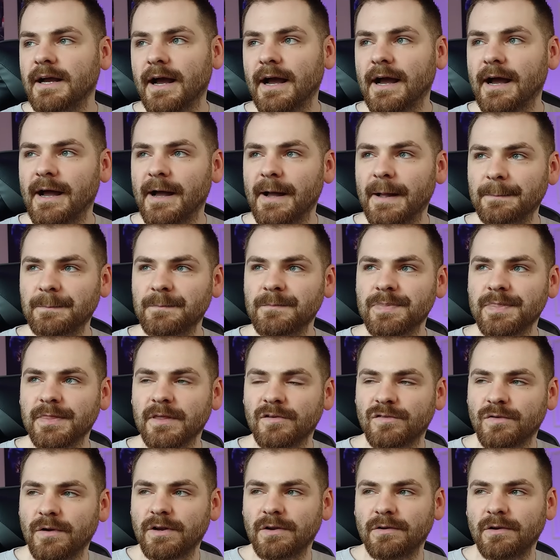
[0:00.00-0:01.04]
So
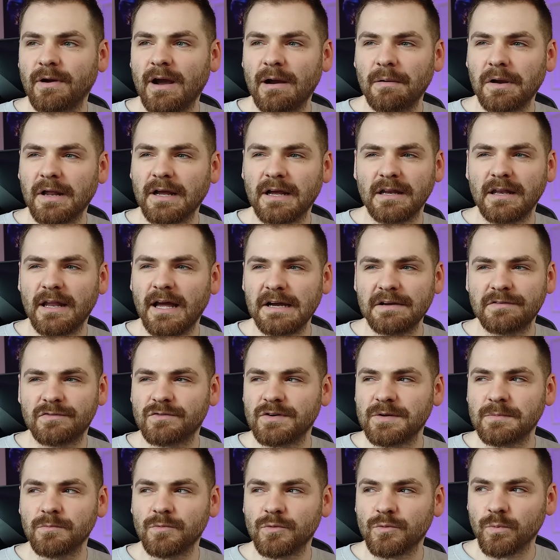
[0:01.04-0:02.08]
I don't know how, like, a live
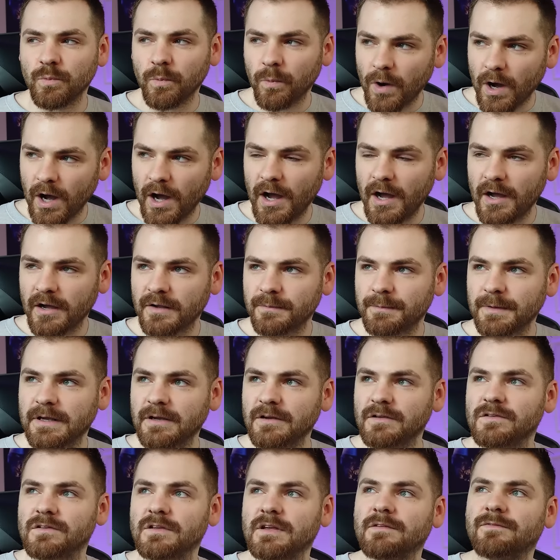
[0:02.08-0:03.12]
stream would work.
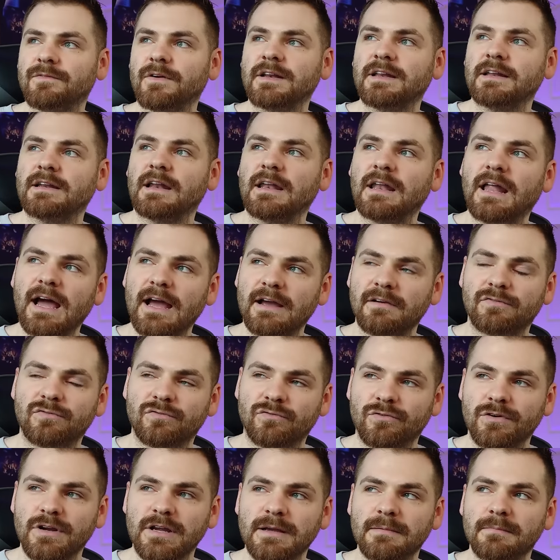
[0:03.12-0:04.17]
Because if I did a live
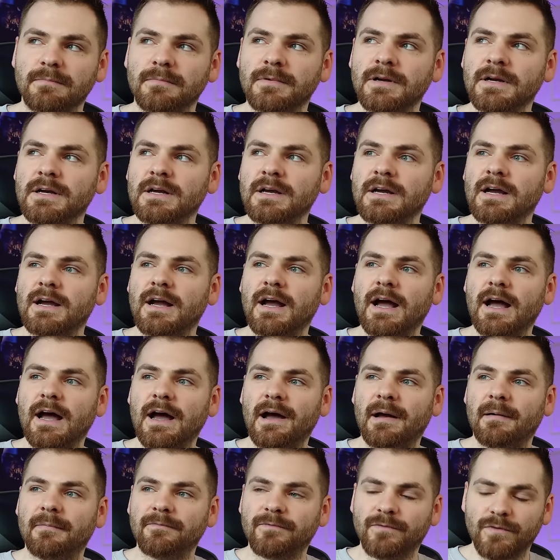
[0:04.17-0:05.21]
stream
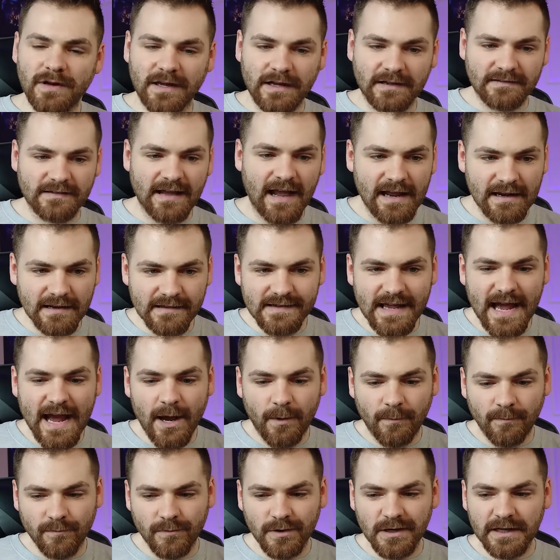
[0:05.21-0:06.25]
for like a Taylor's
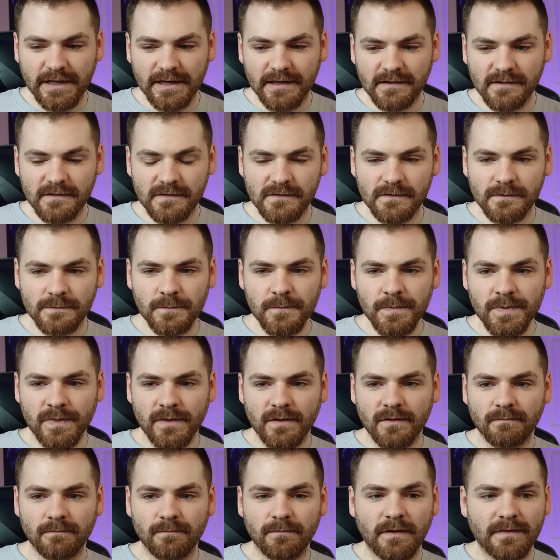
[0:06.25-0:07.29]
album release,
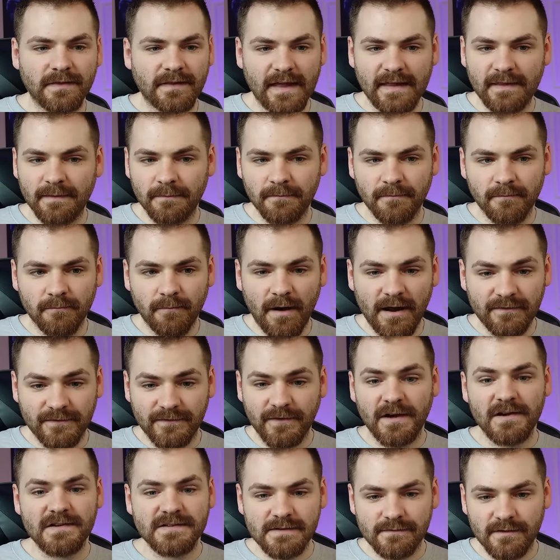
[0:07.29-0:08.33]
then my
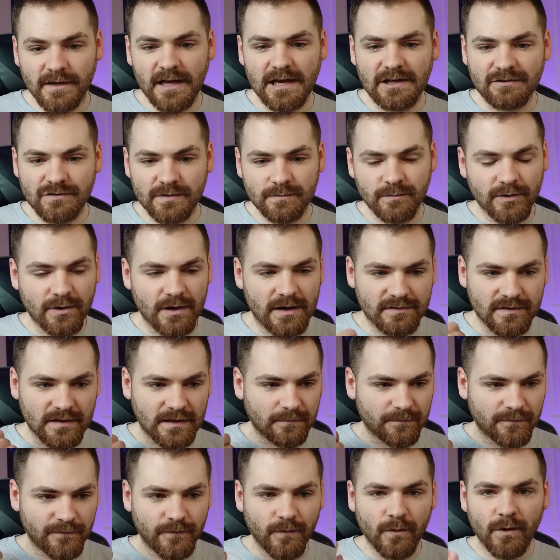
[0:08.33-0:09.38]
first ever live stream would go out to
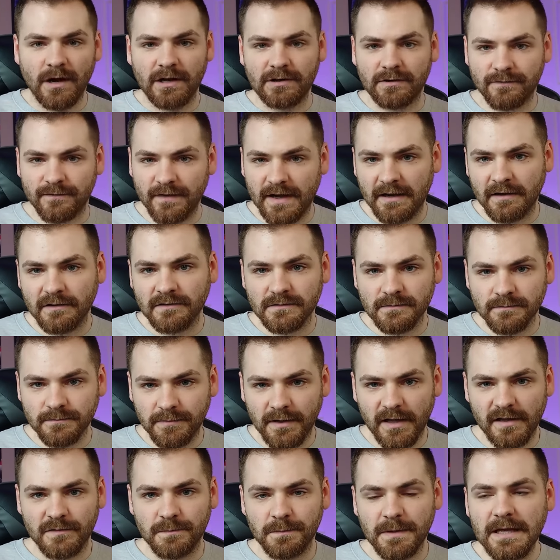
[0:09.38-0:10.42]
like
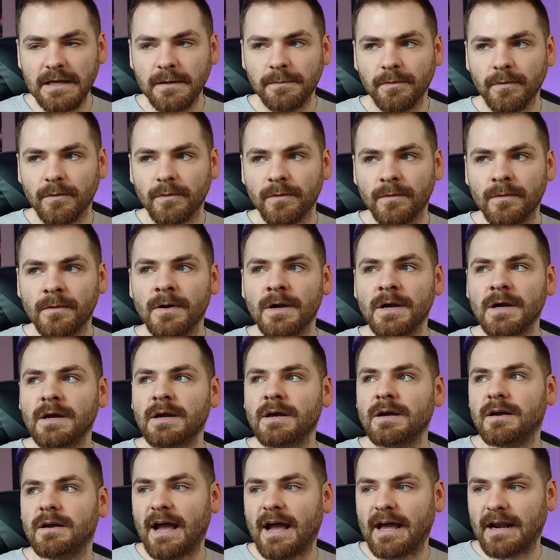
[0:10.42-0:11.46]
400,000 plus people,
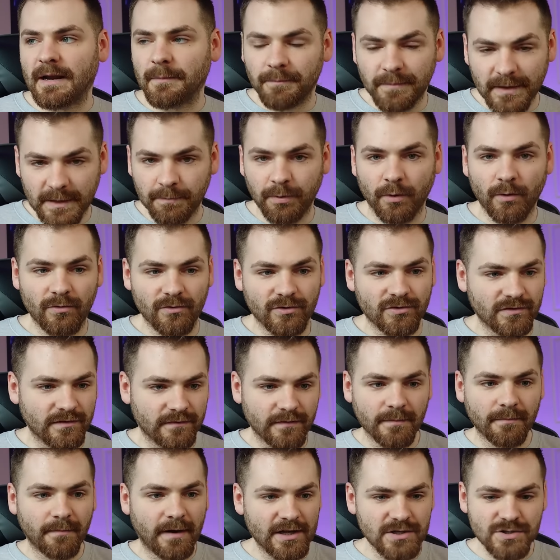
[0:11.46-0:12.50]
and a big portion
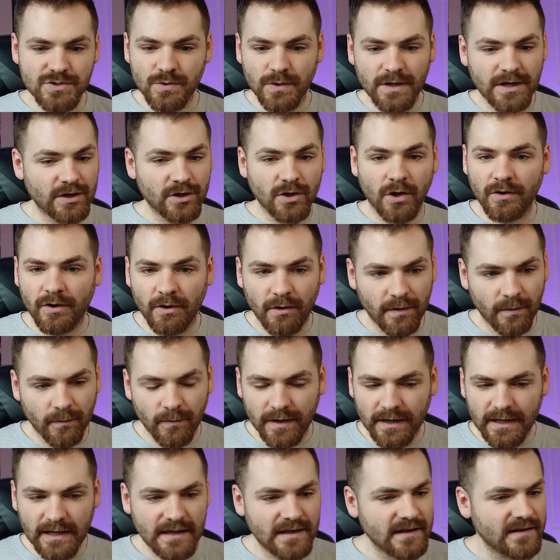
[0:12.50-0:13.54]
of them might join not knowing
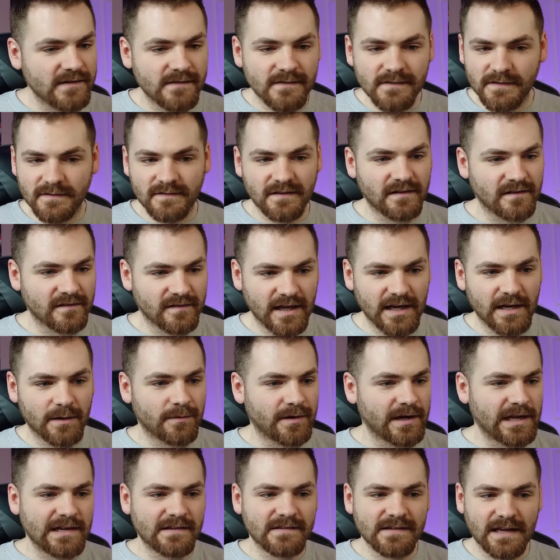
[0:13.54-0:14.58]
what it is, seeing the Taylor
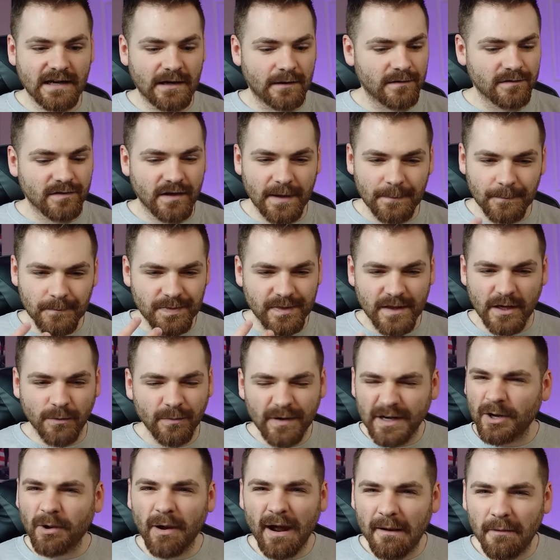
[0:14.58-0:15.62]
release, and I was like, I
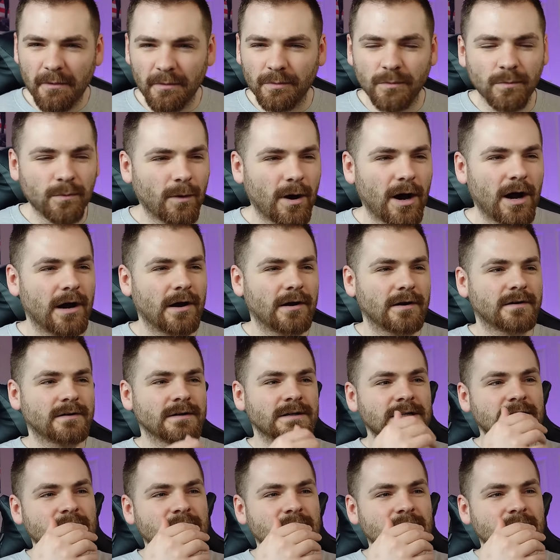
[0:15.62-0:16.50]
don't really know how it would work.